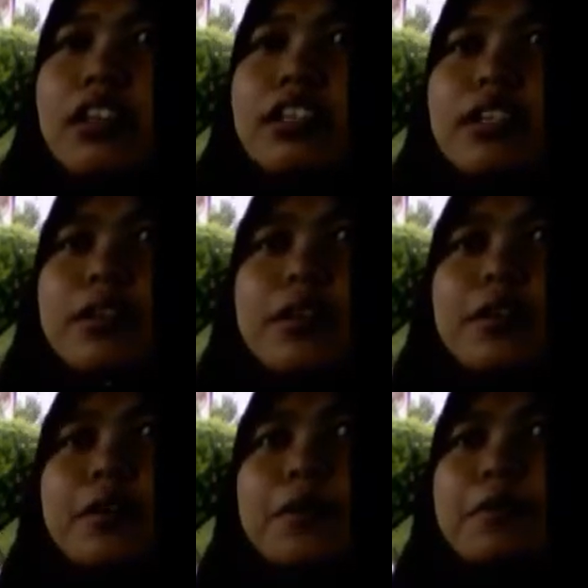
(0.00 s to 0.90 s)

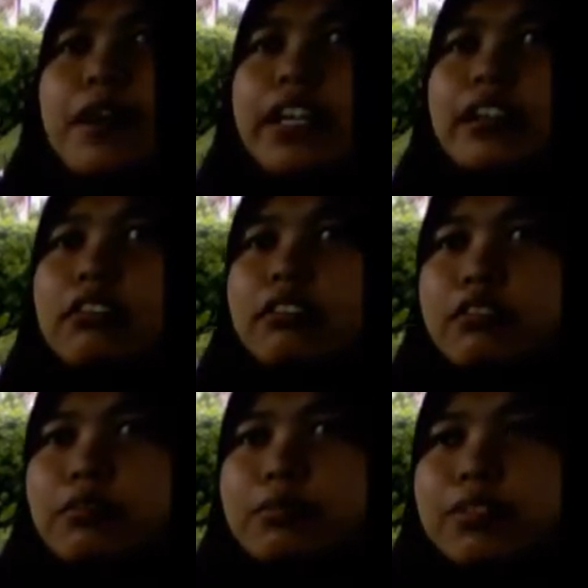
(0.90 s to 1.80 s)
the
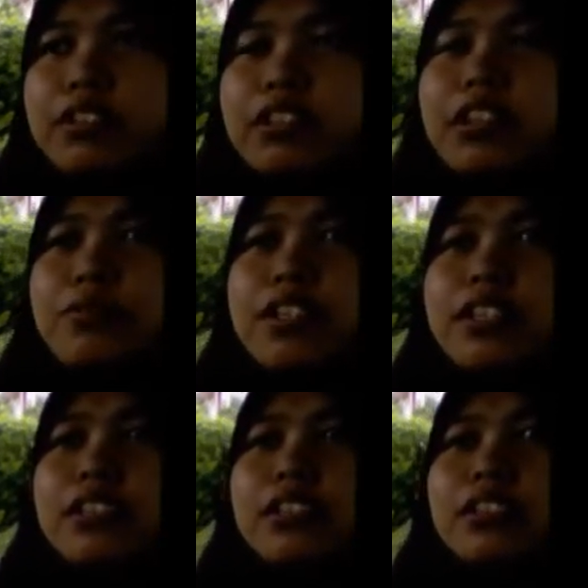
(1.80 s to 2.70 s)
microbe
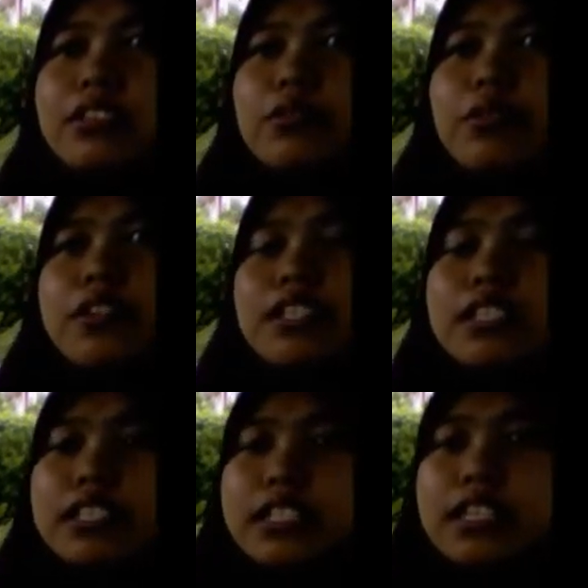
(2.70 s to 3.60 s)
will grow
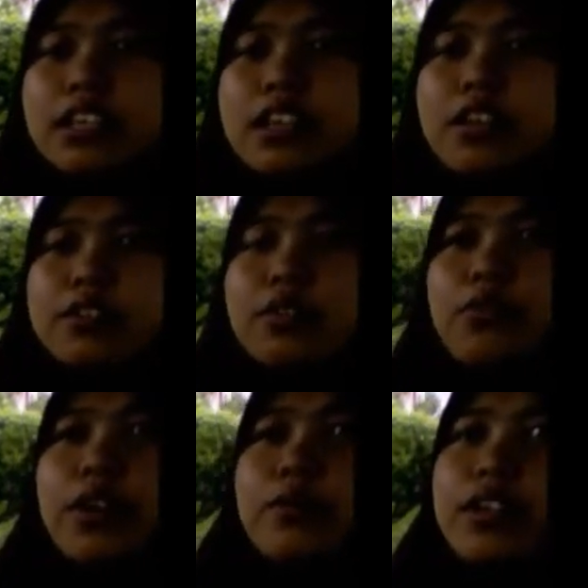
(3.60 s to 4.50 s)
easily. So
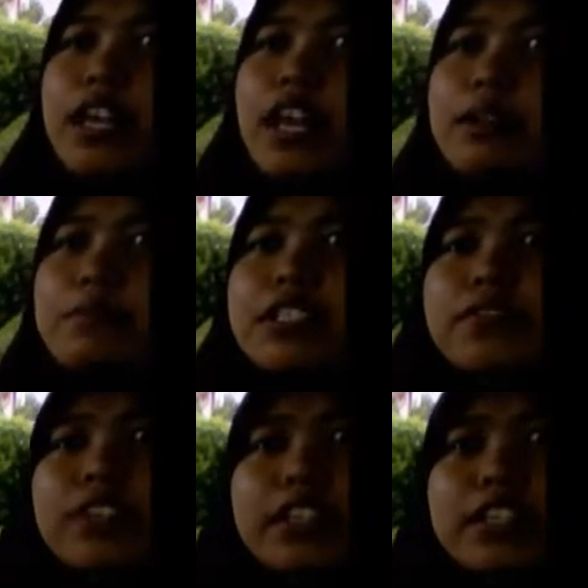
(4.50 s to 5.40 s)
when we add
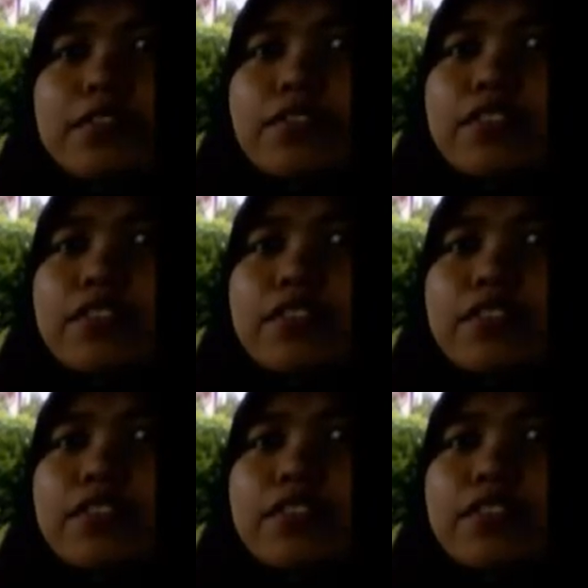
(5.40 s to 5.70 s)
preservative